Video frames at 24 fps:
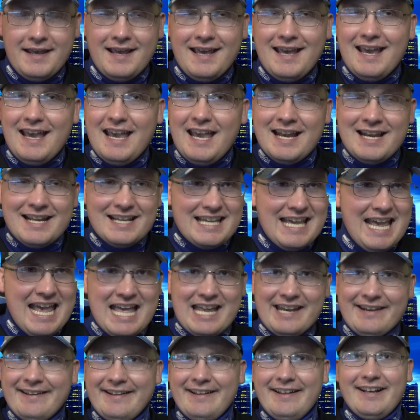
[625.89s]
And
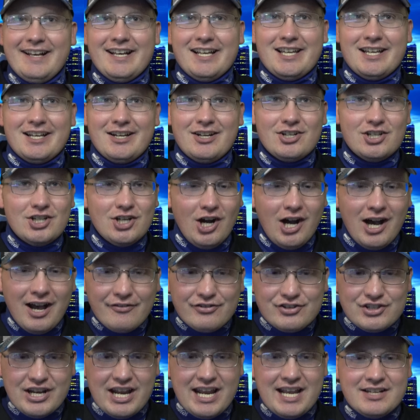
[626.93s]
again,
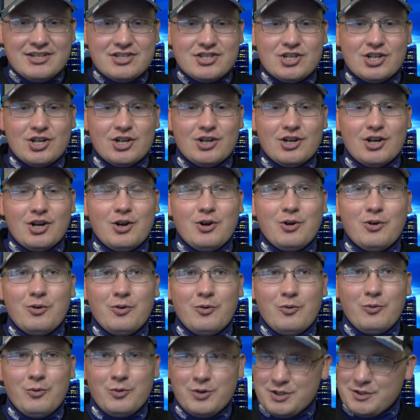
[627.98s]
Goff's answer
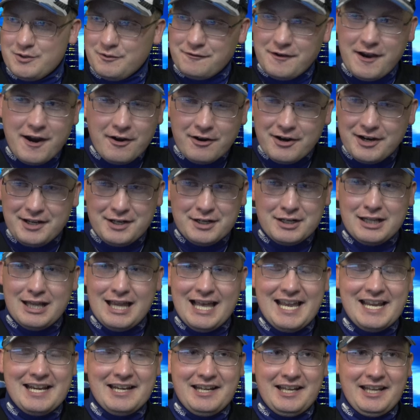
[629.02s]
was very
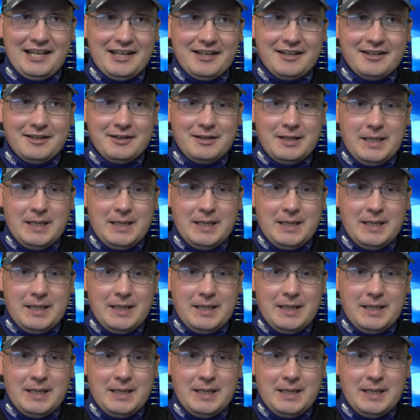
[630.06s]
enlightening.